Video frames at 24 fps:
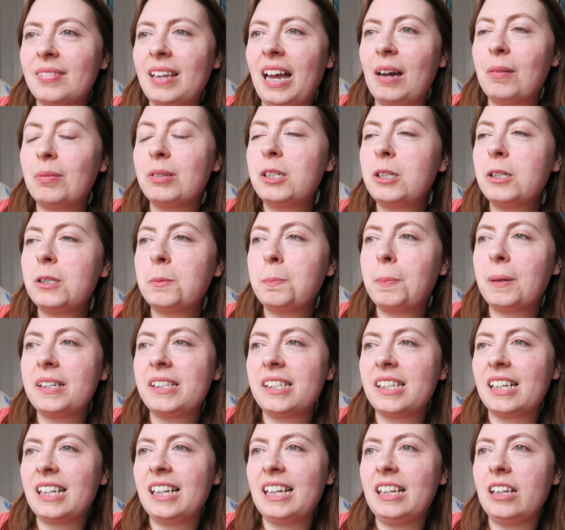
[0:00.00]
I was just
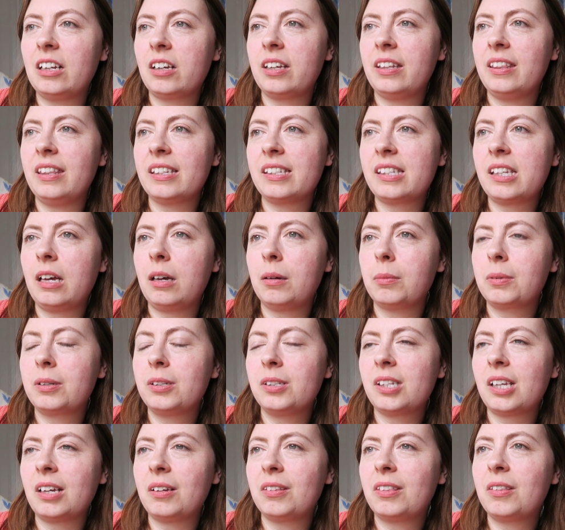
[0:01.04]
basically looking this up
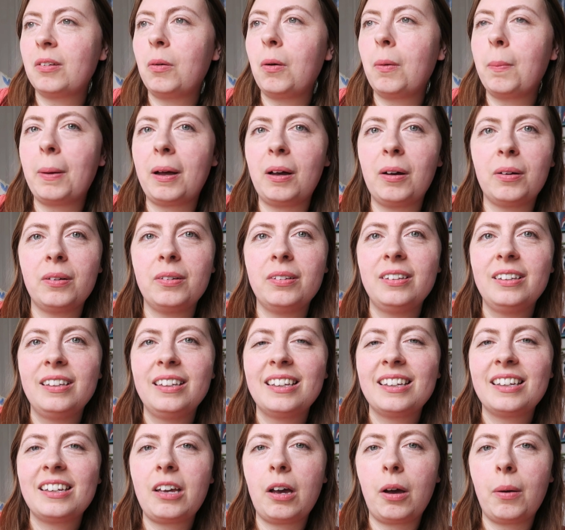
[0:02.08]
because I thought about
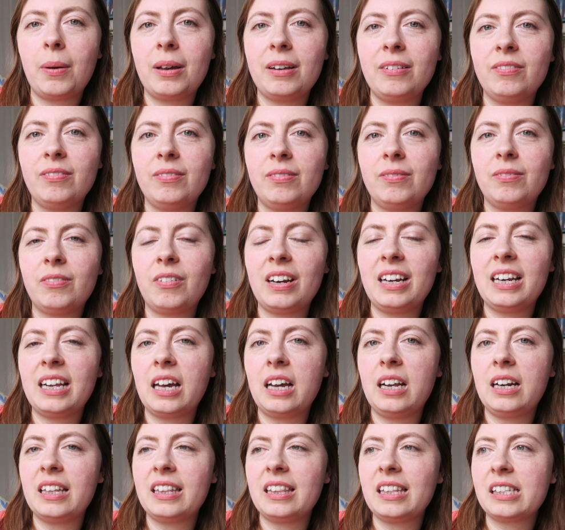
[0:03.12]
going really
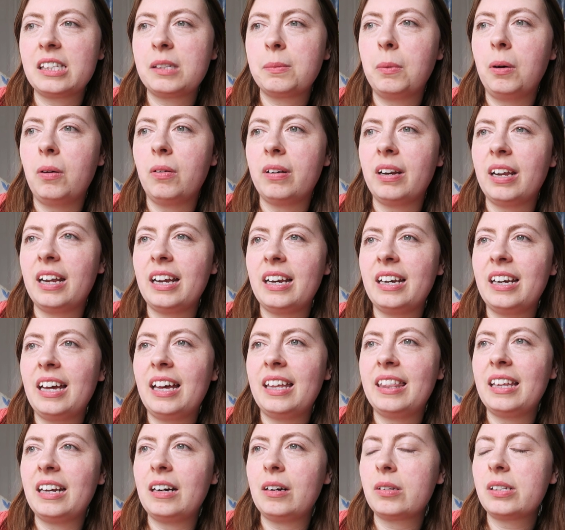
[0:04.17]
early this morning,
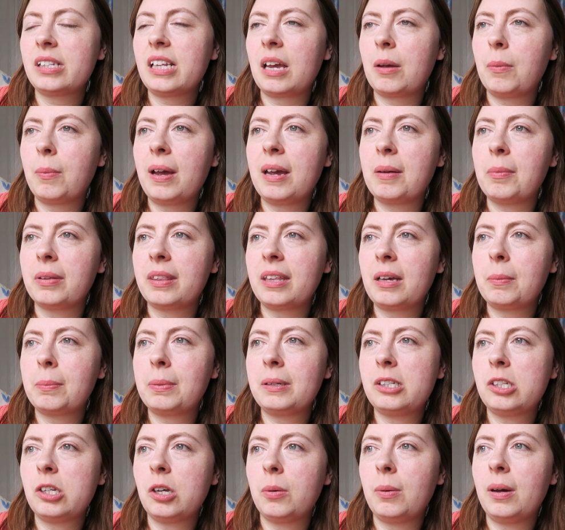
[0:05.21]
and then I was like, wait, will that
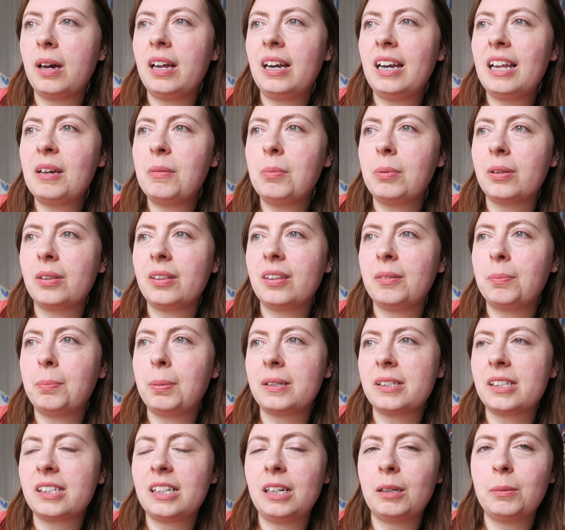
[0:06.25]
be too early? Will the
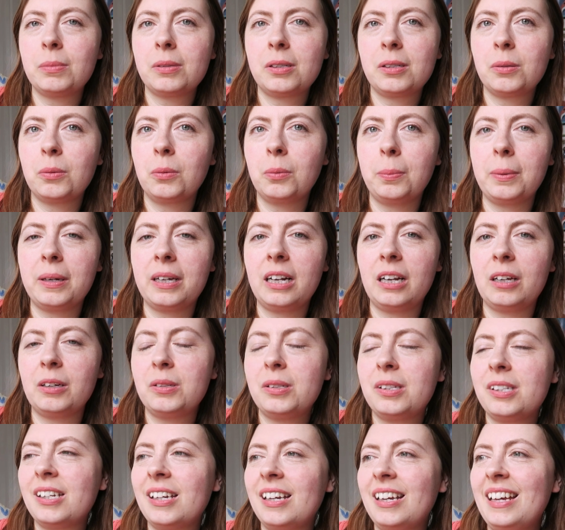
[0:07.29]
buttercups all be
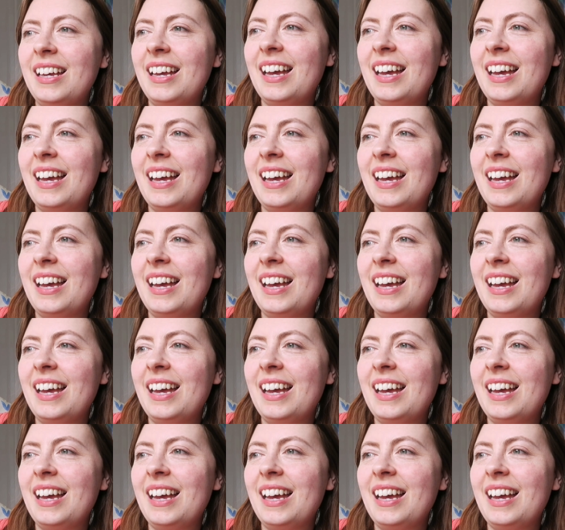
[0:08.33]
closed?